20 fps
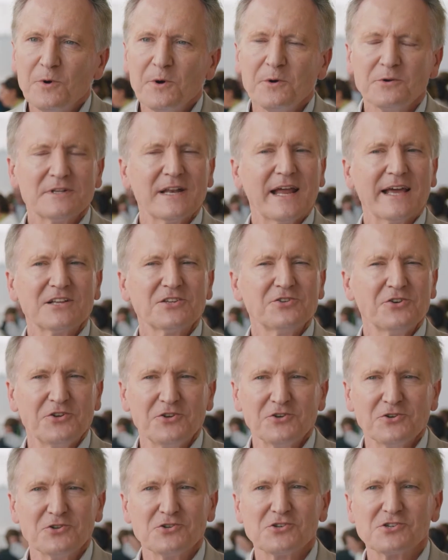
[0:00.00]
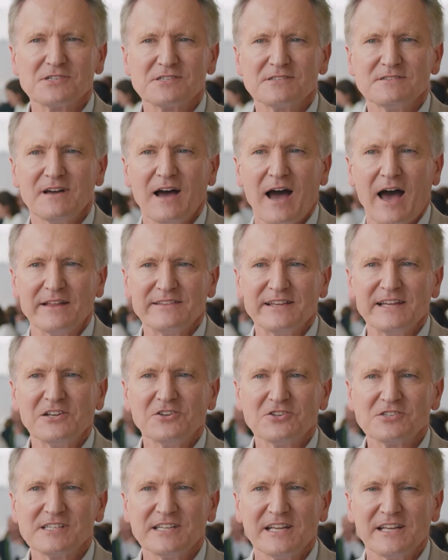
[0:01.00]
we would like to use
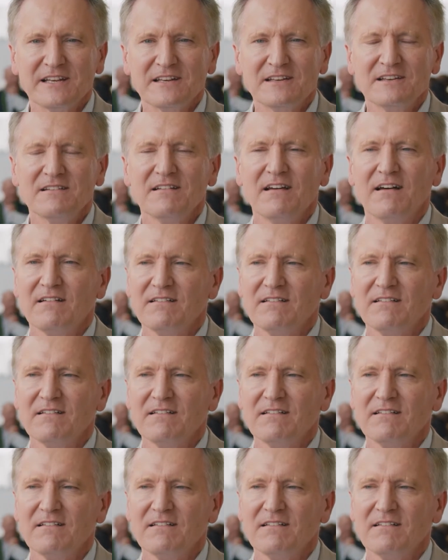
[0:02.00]
adenosine